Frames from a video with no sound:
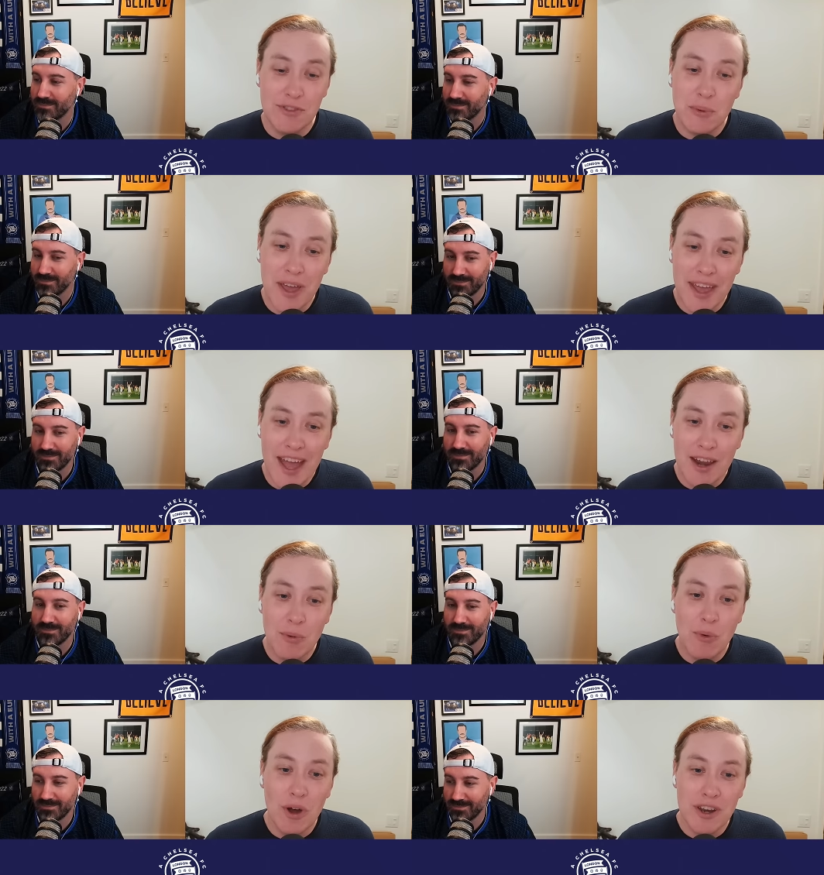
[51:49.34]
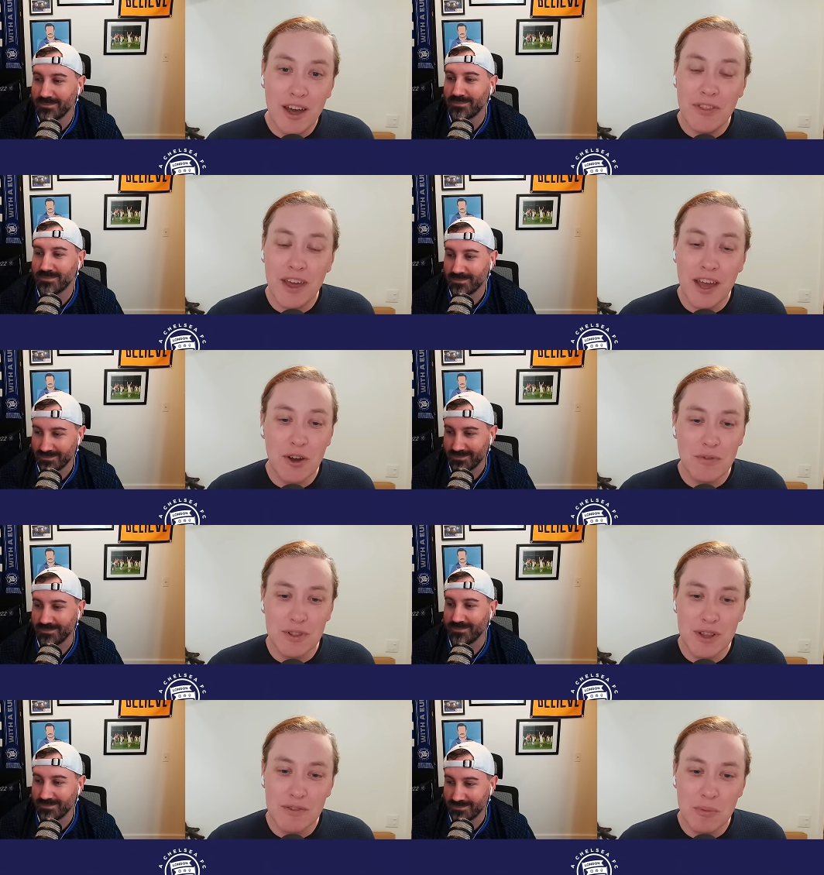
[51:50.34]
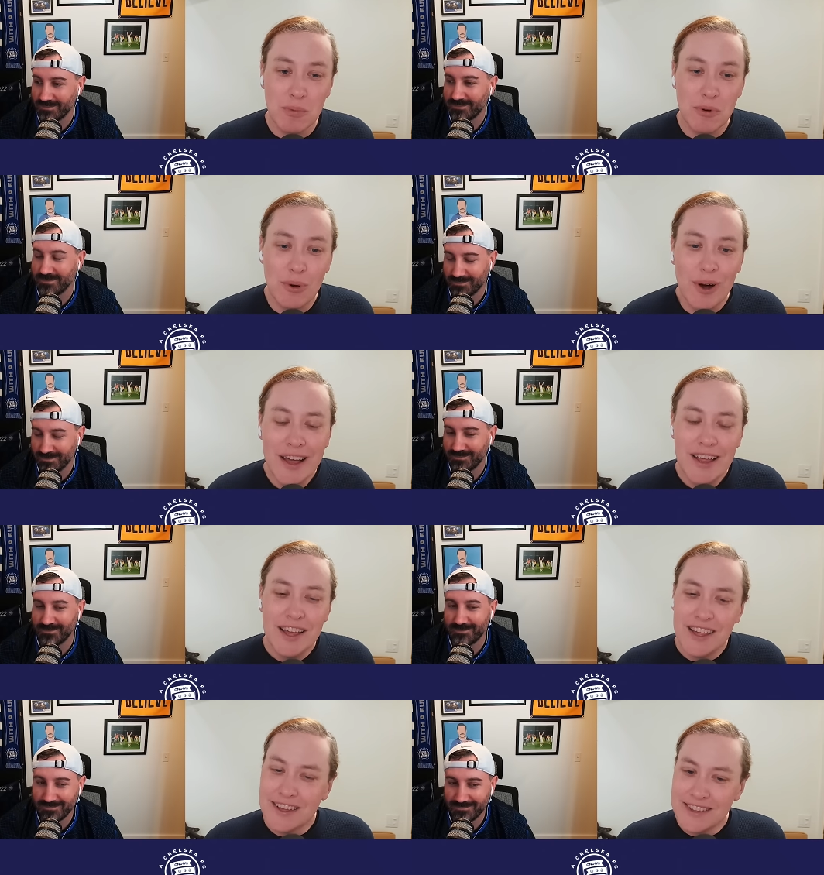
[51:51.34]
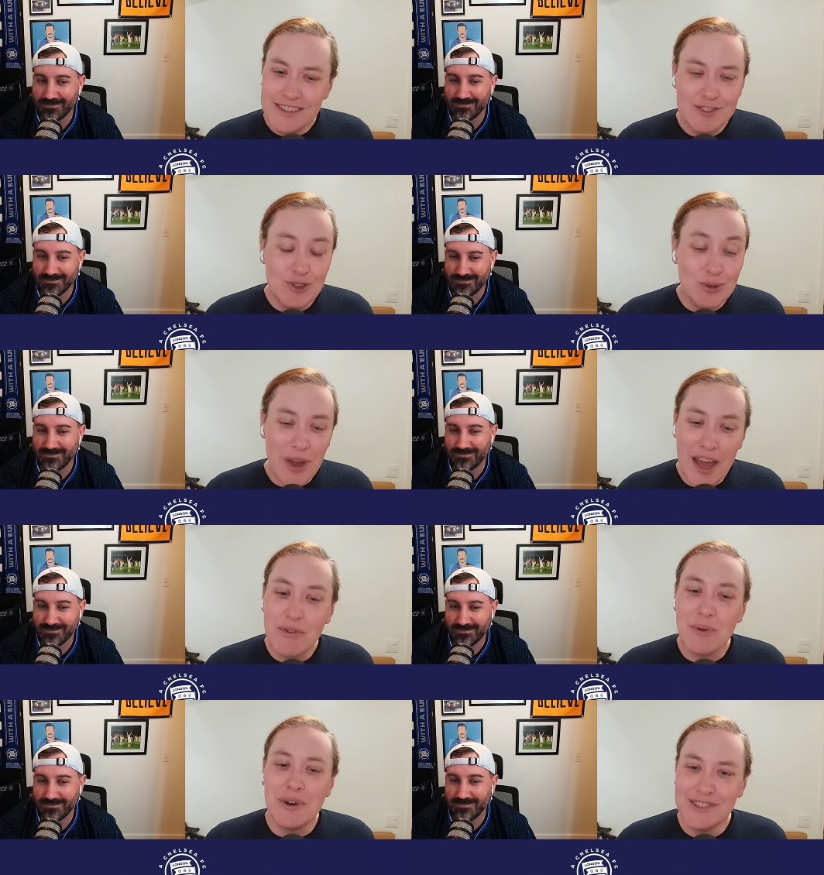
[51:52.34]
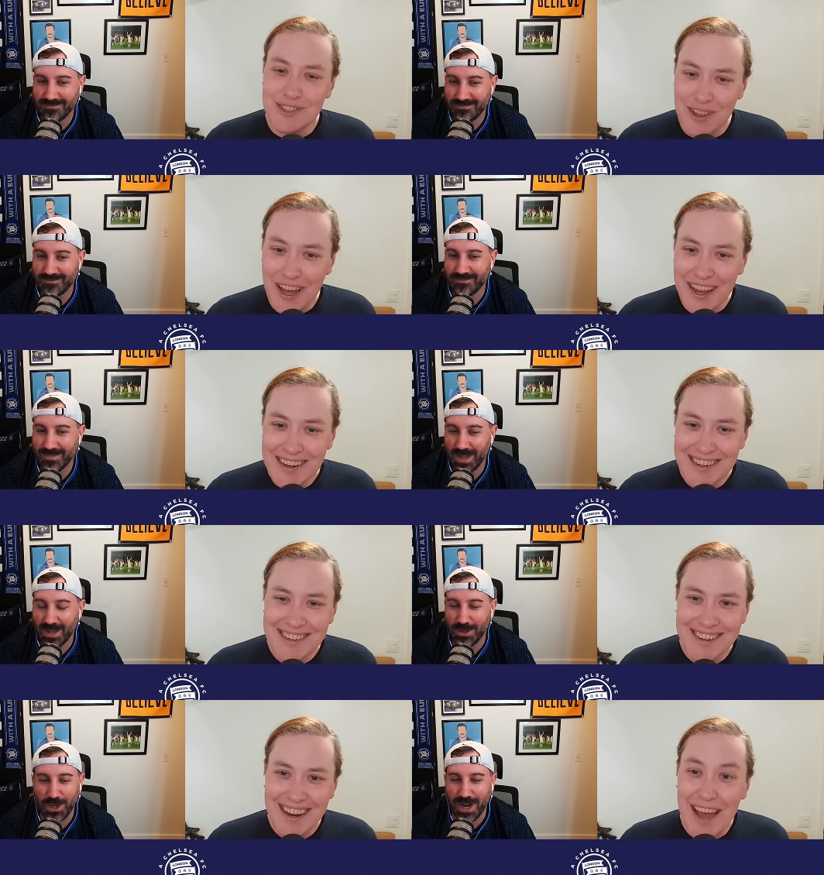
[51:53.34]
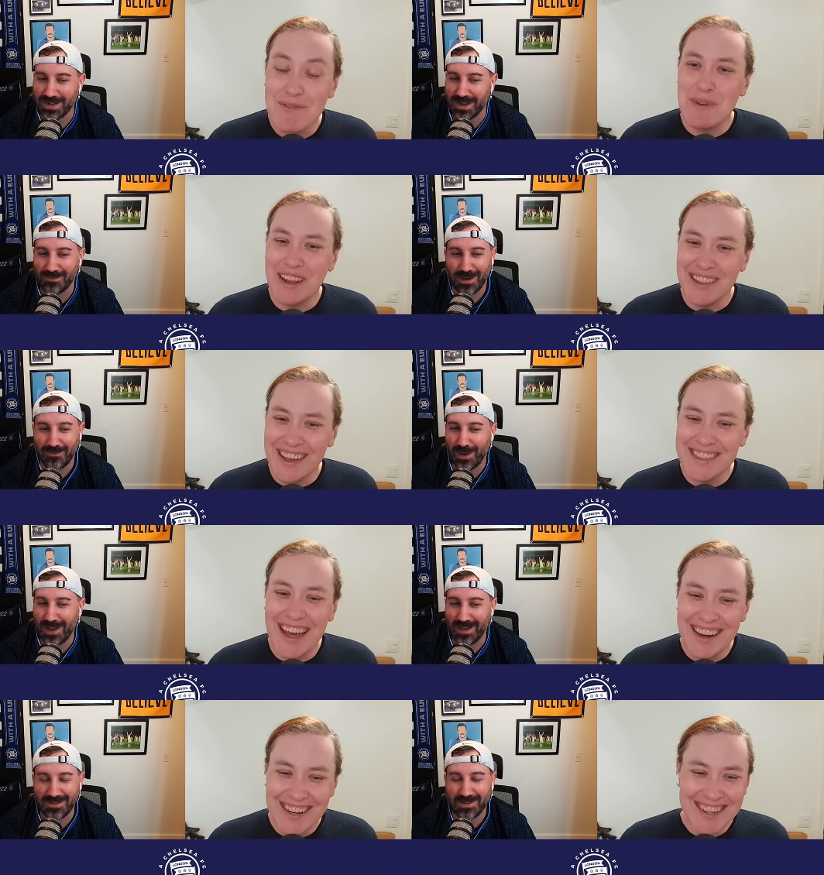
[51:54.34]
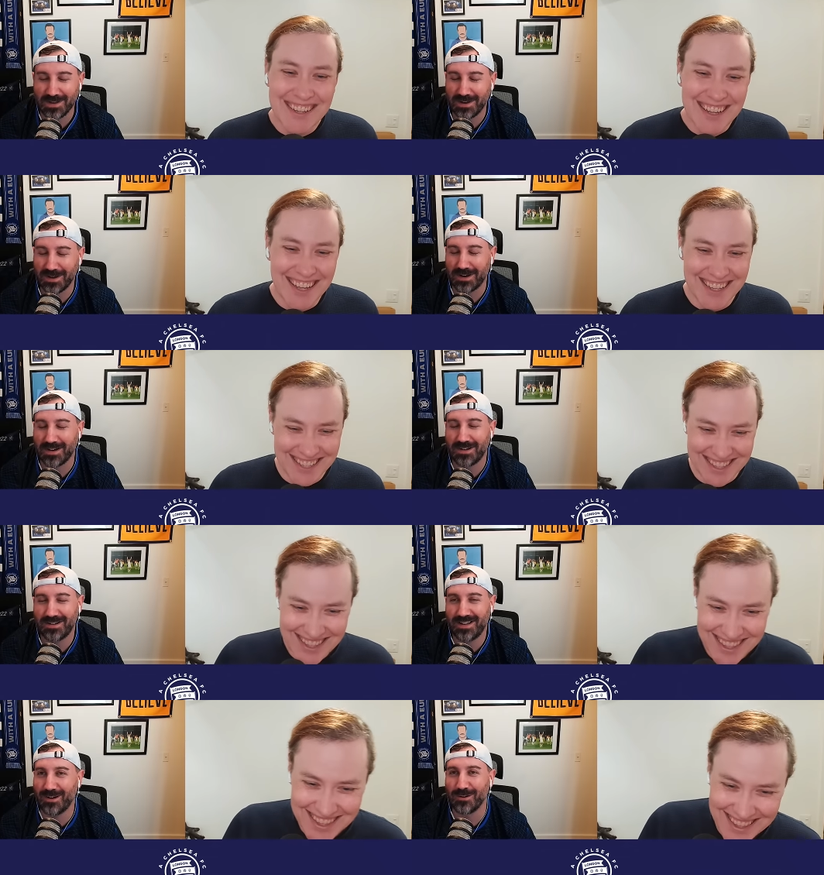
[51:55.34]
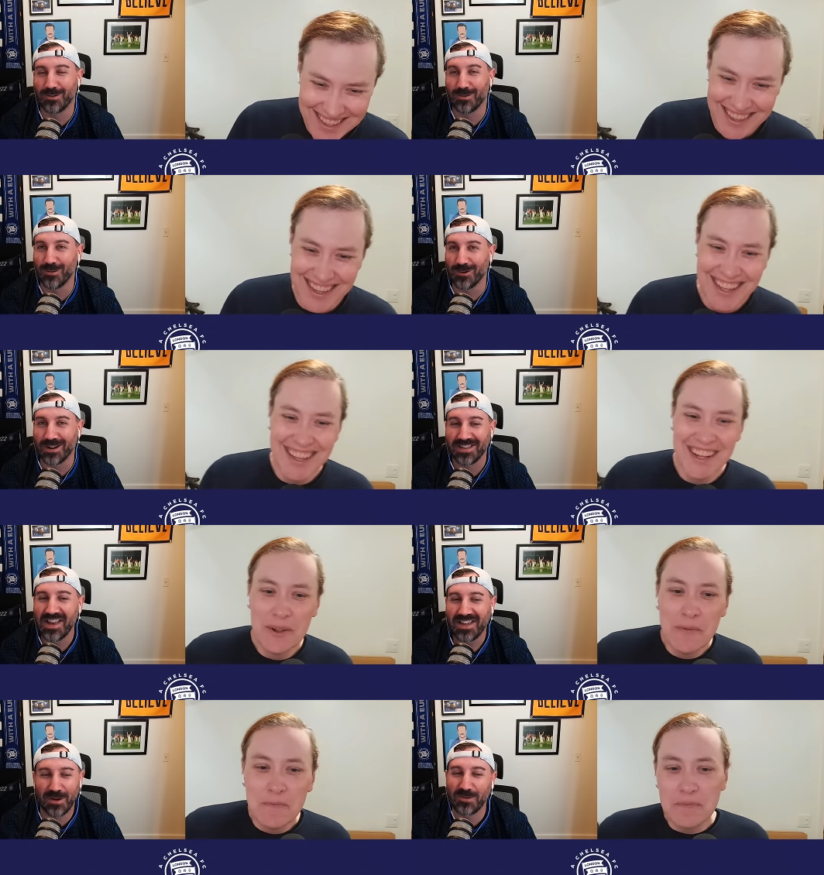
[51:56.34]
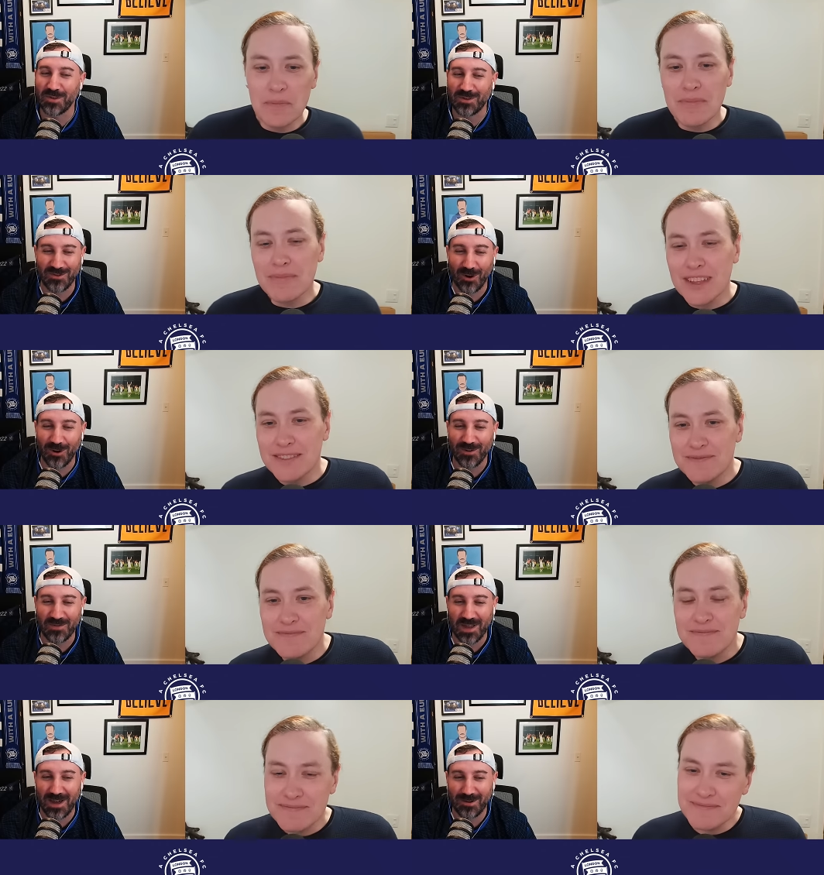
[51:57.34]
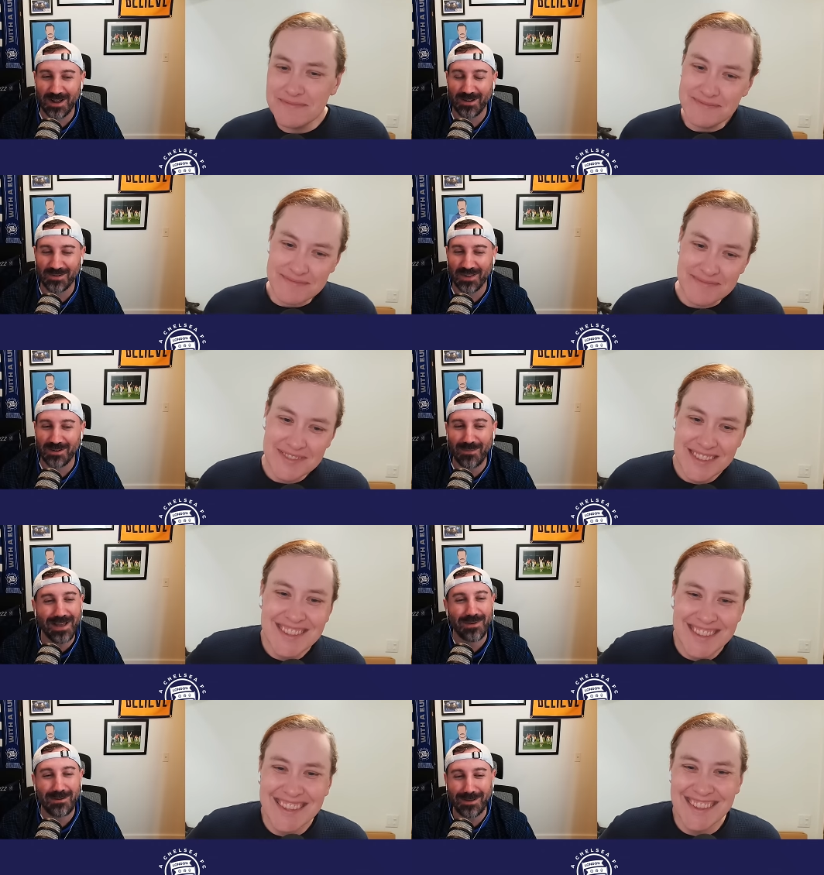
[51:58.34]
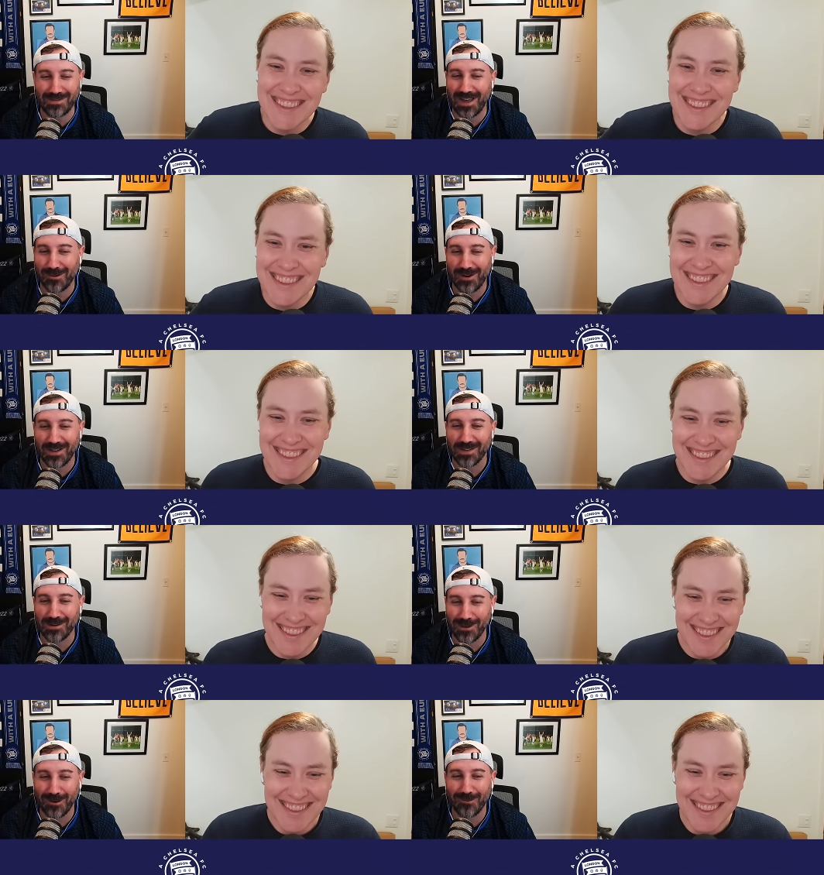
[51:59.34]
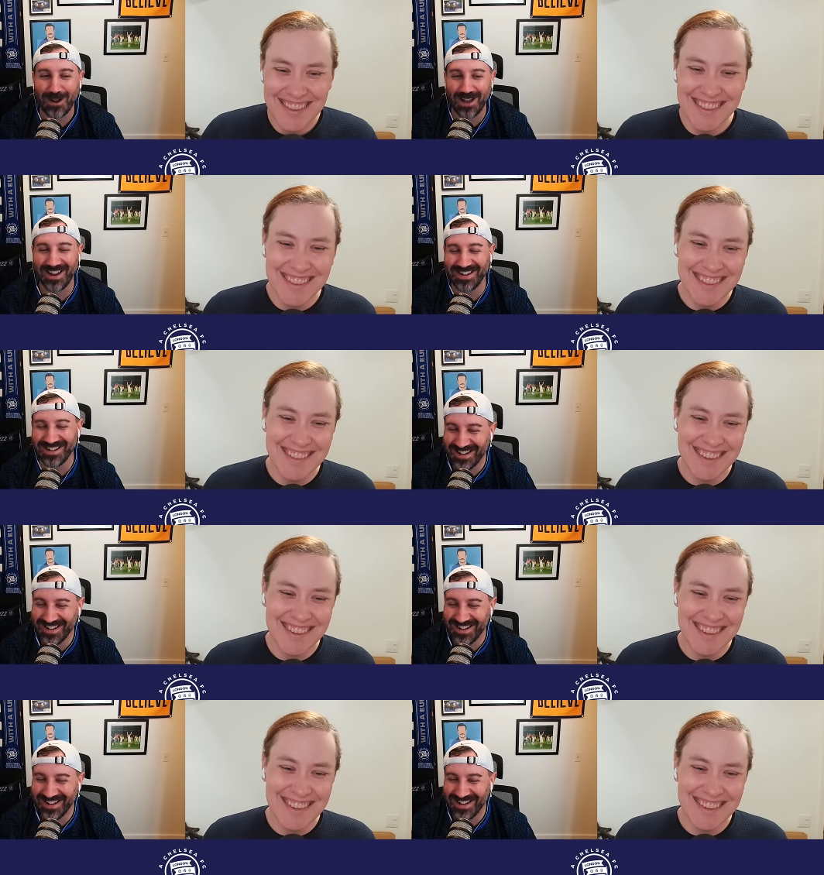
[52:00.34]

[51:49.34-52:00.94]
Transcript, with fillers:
Speaker 1: the weekend 1 0 over Liverpool to everyone's delight. Injected Everybody liked veins.
Speaker 2: that. Oh, how glorious. That was the start of Saturday. And I was like, man, maybe Saturday is going to be all right.